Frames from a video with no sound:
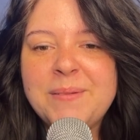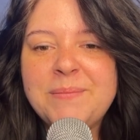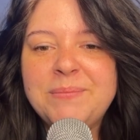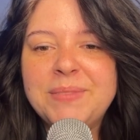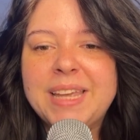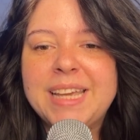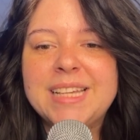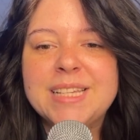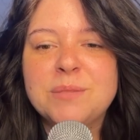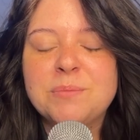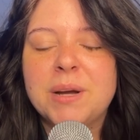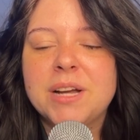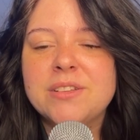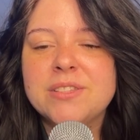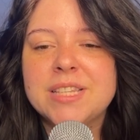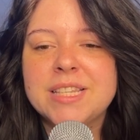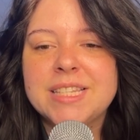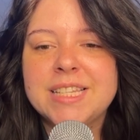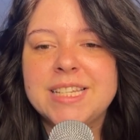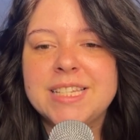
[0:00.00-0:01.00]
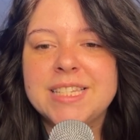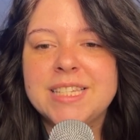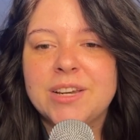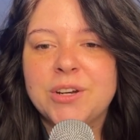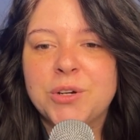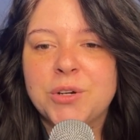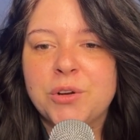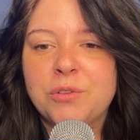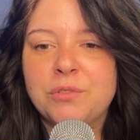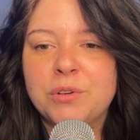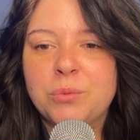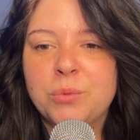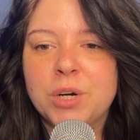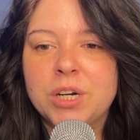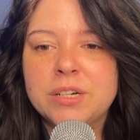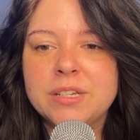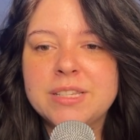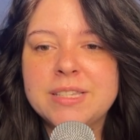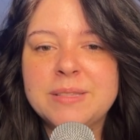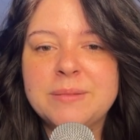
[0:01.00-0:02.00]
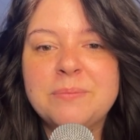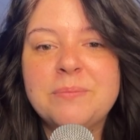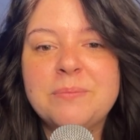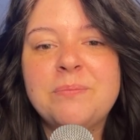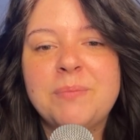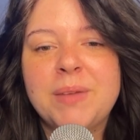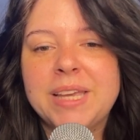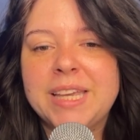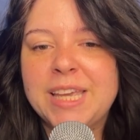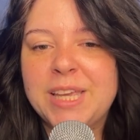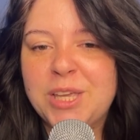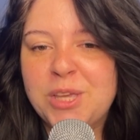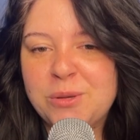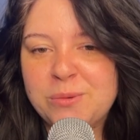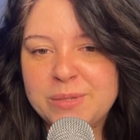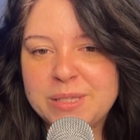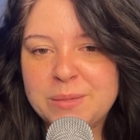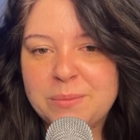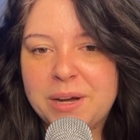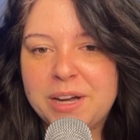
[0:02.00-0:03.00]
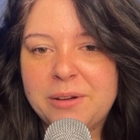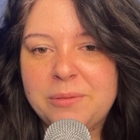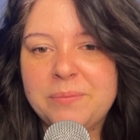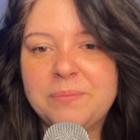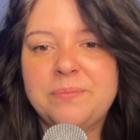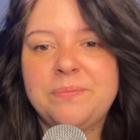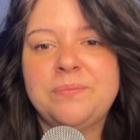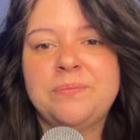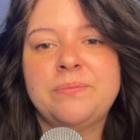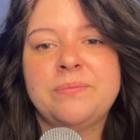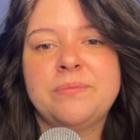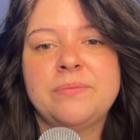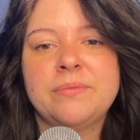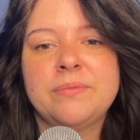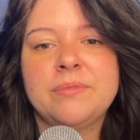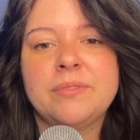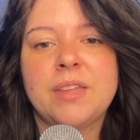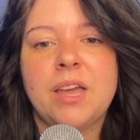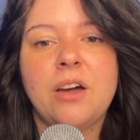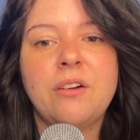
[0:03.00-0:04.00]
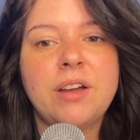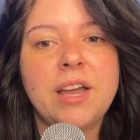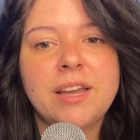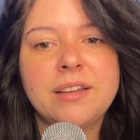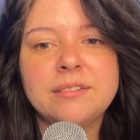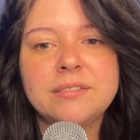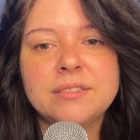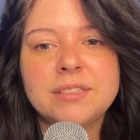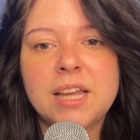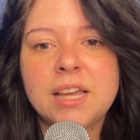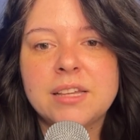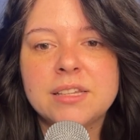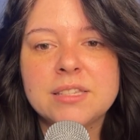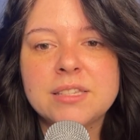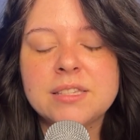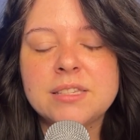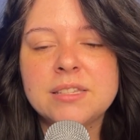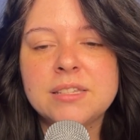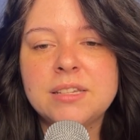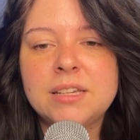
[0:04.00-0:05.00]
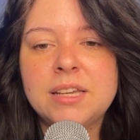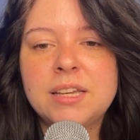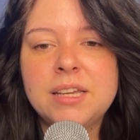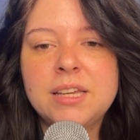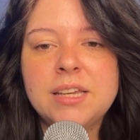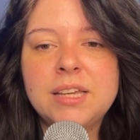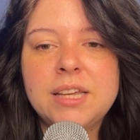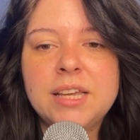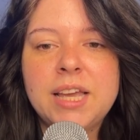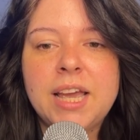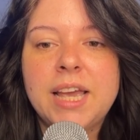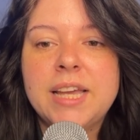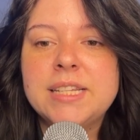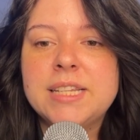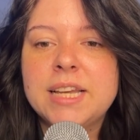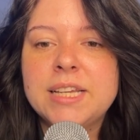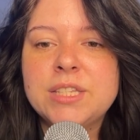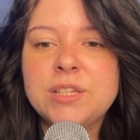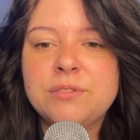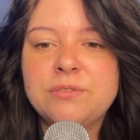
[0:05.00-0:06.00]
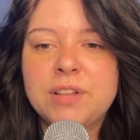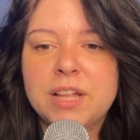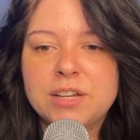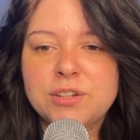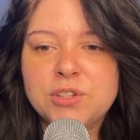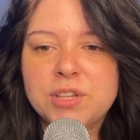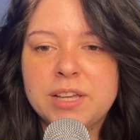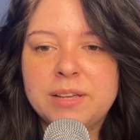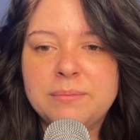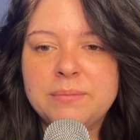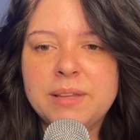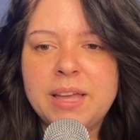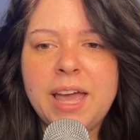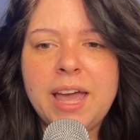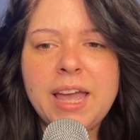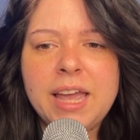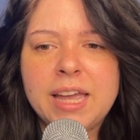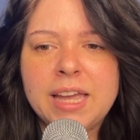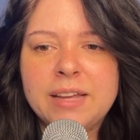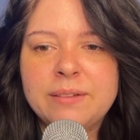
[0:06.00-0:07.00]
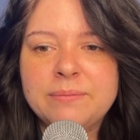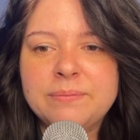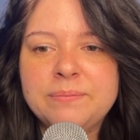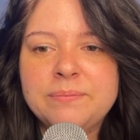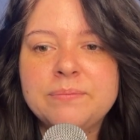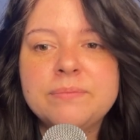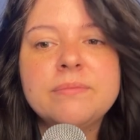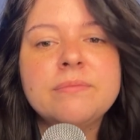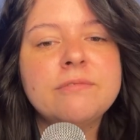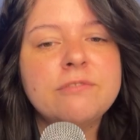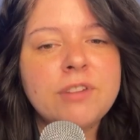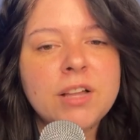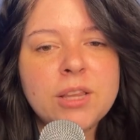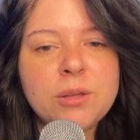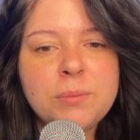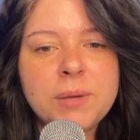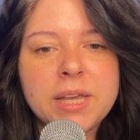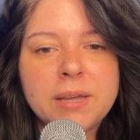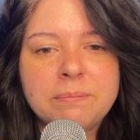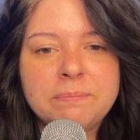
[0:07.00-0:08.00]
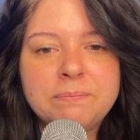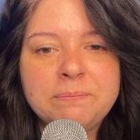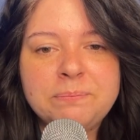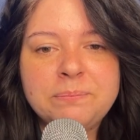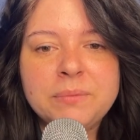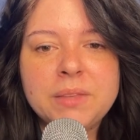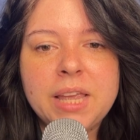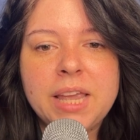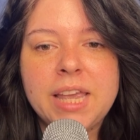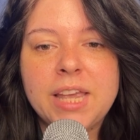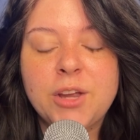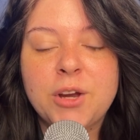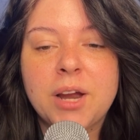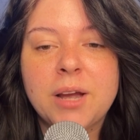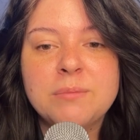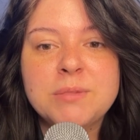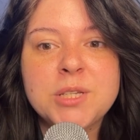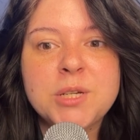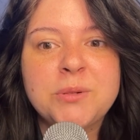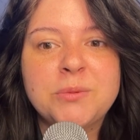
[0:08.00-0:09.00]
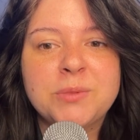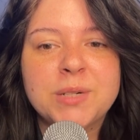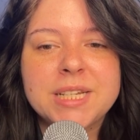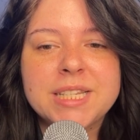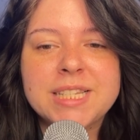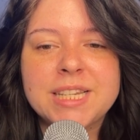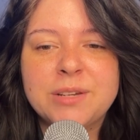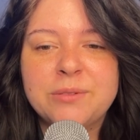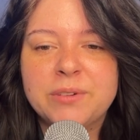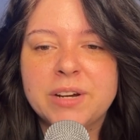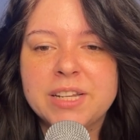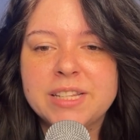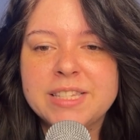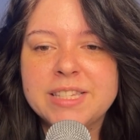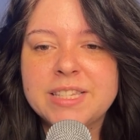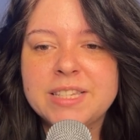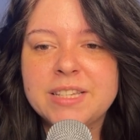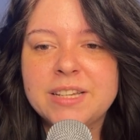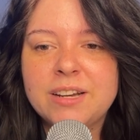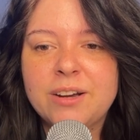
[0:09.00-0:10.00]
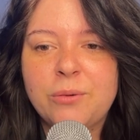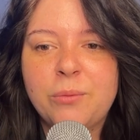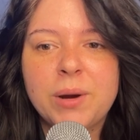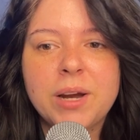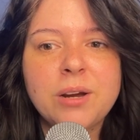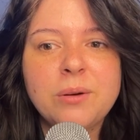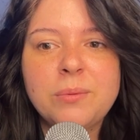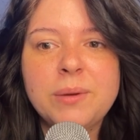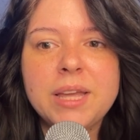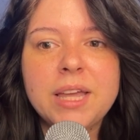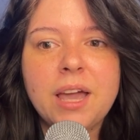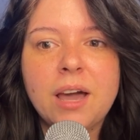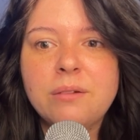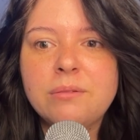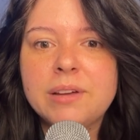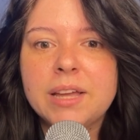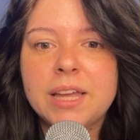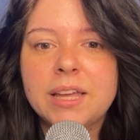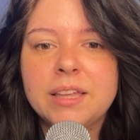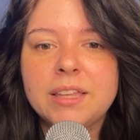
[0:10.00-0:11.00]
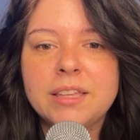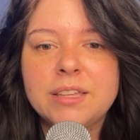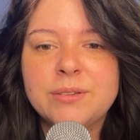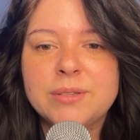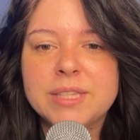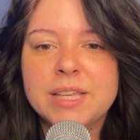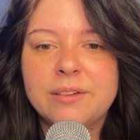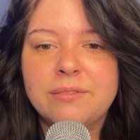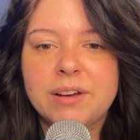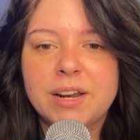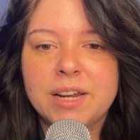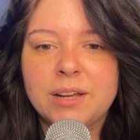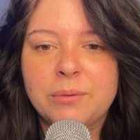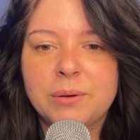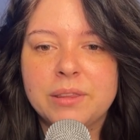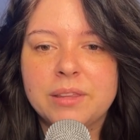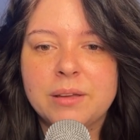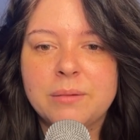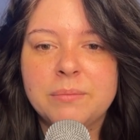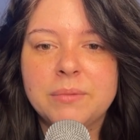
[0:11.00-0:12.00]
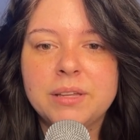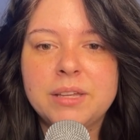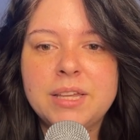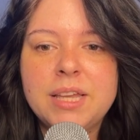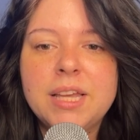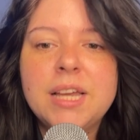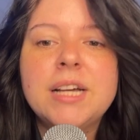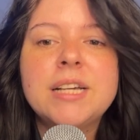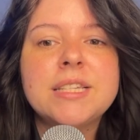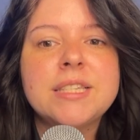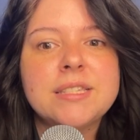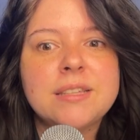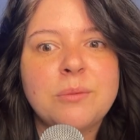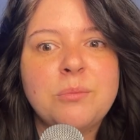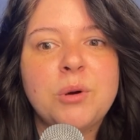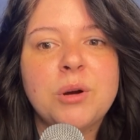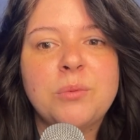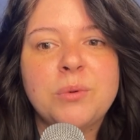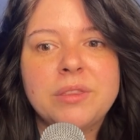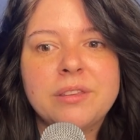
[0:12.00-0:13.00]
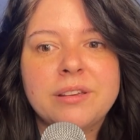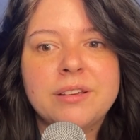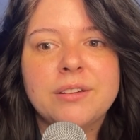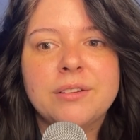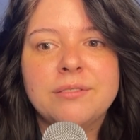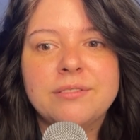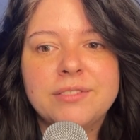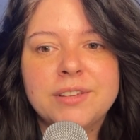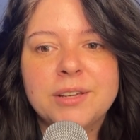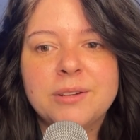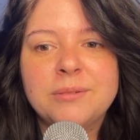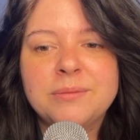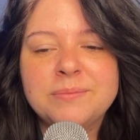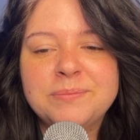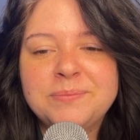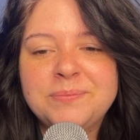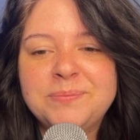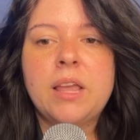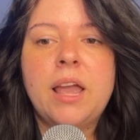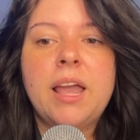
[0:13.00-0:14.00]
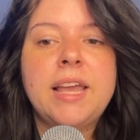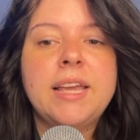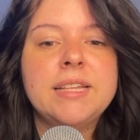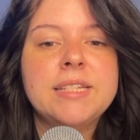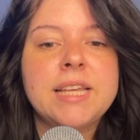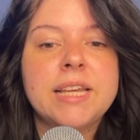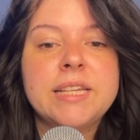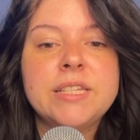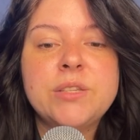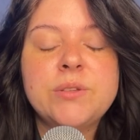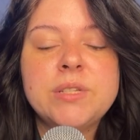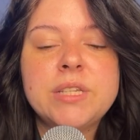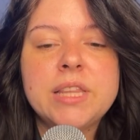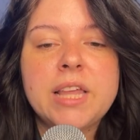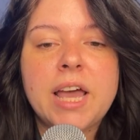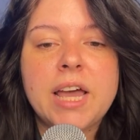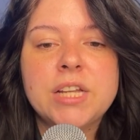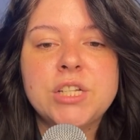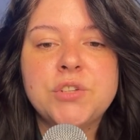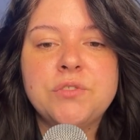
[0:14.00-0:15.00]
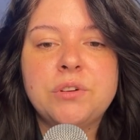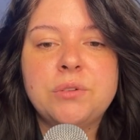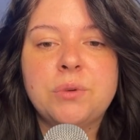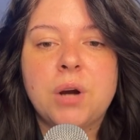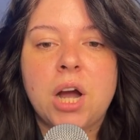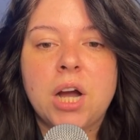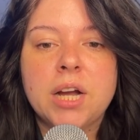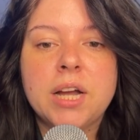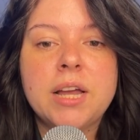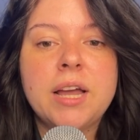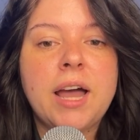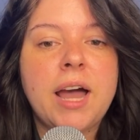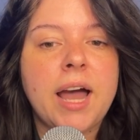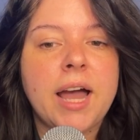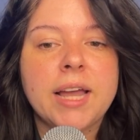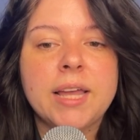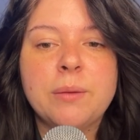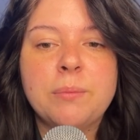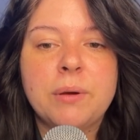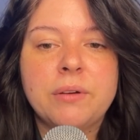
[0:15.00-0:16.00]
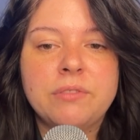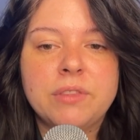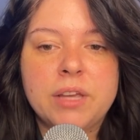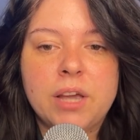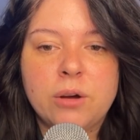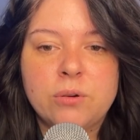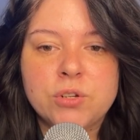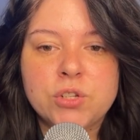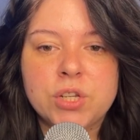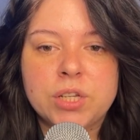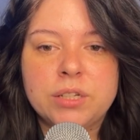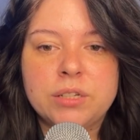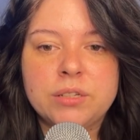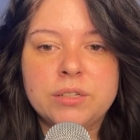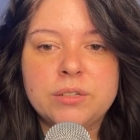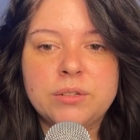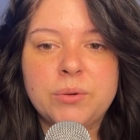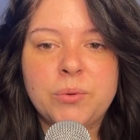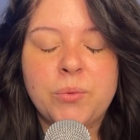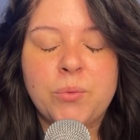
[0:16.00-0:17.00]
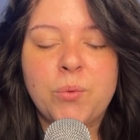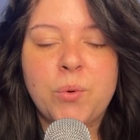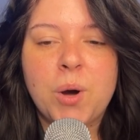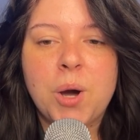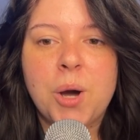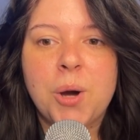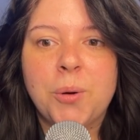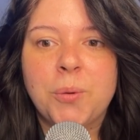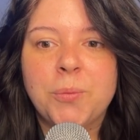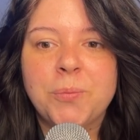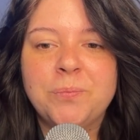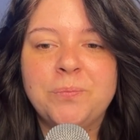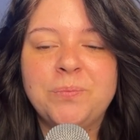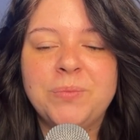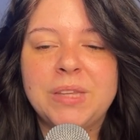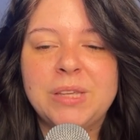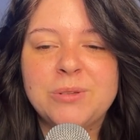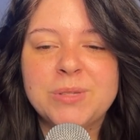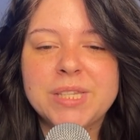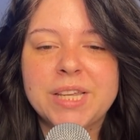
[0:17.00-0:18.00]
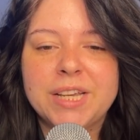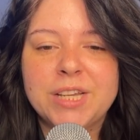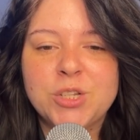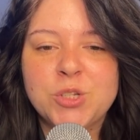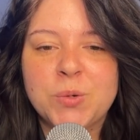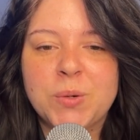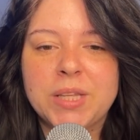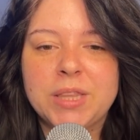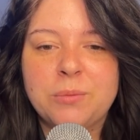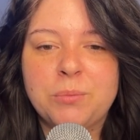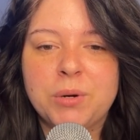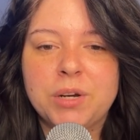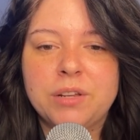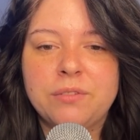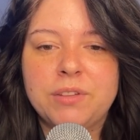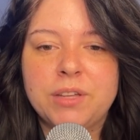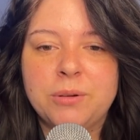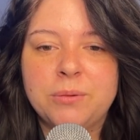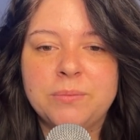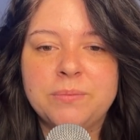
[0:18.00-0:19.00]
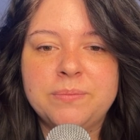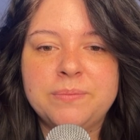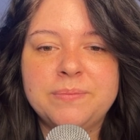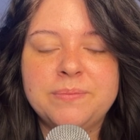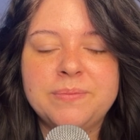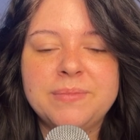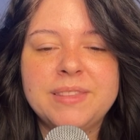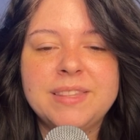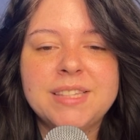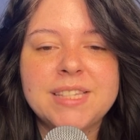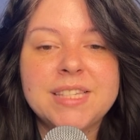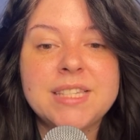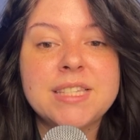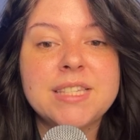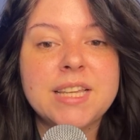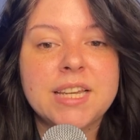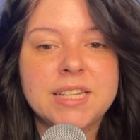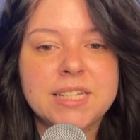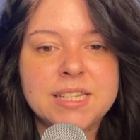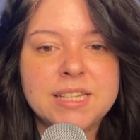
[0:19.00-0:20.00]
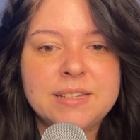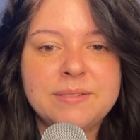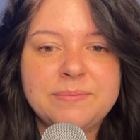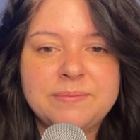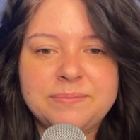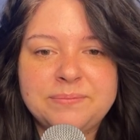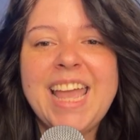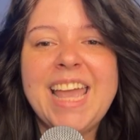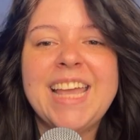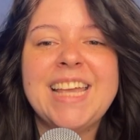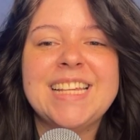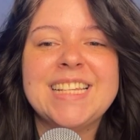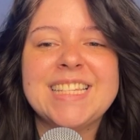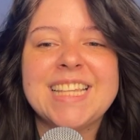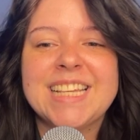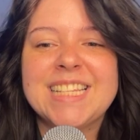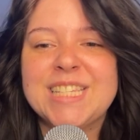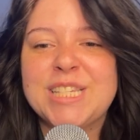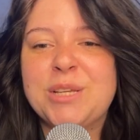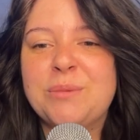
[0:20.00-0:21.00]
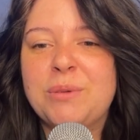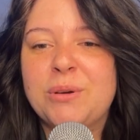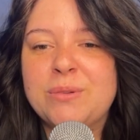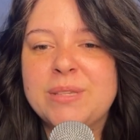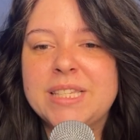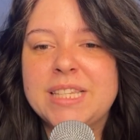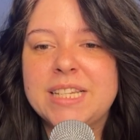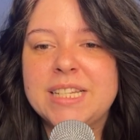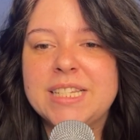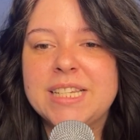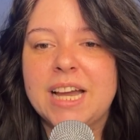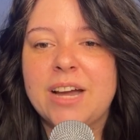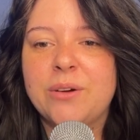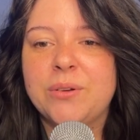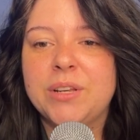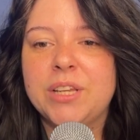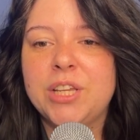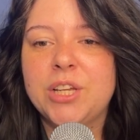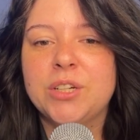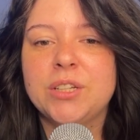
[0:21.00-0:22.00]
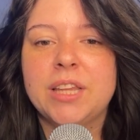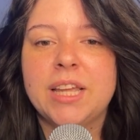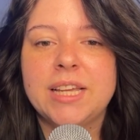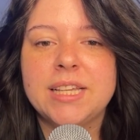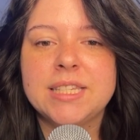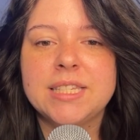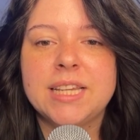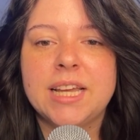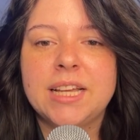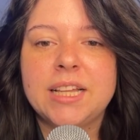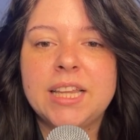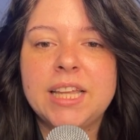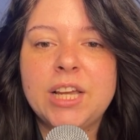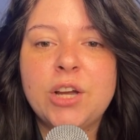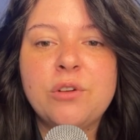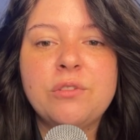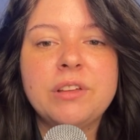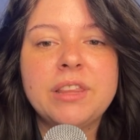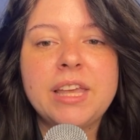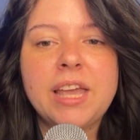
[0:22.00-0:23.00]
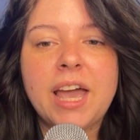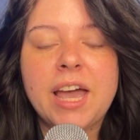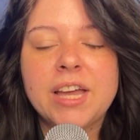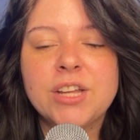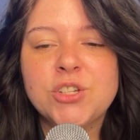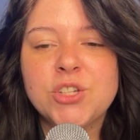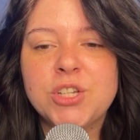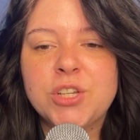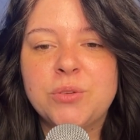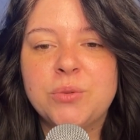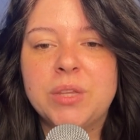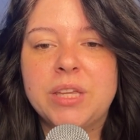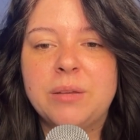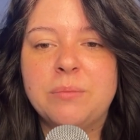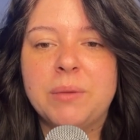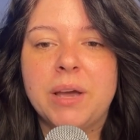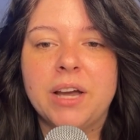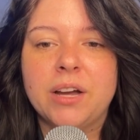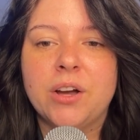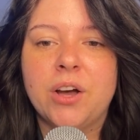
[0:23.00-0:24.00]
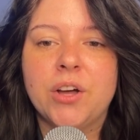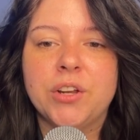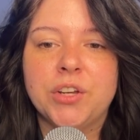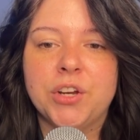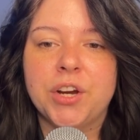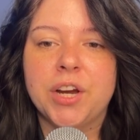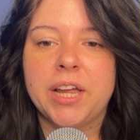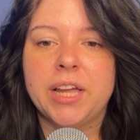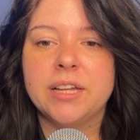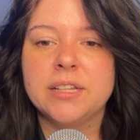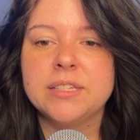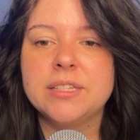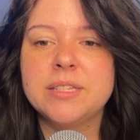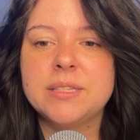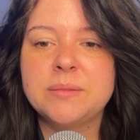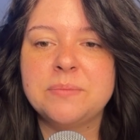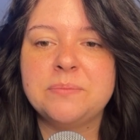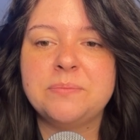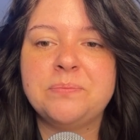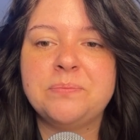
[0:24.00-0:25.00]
He smiles as he stuttered over words, making you smile. Okay, thanks. He takes your flashlight. Hey, follow me. He grabs your wrist and runs. Where are we going? You say, running with him. Somewhere with a good view. He takes you to the edge of a rock high above the ocean. Whoa, you say, enjoying the pretty view. Sit, he says, and you both sit down, your legs dangling over the edge, and you lean back on your hands.